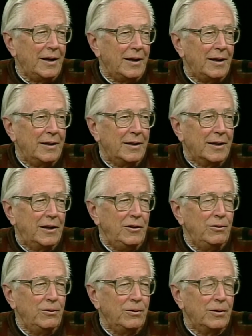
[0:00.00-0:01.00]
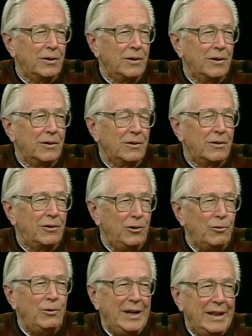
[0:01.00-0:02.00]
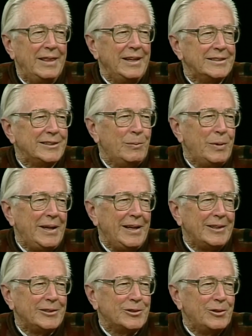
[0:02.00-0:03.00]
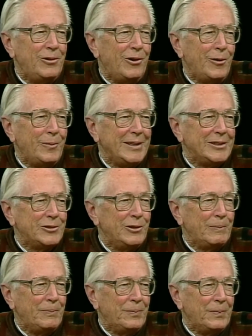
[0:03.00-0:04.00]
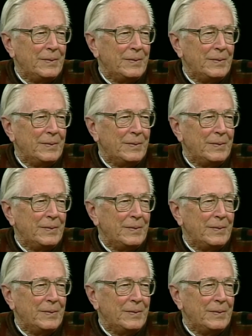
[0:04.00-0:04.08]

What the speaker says: Yeah. Do you really think somebody else could draw my strip?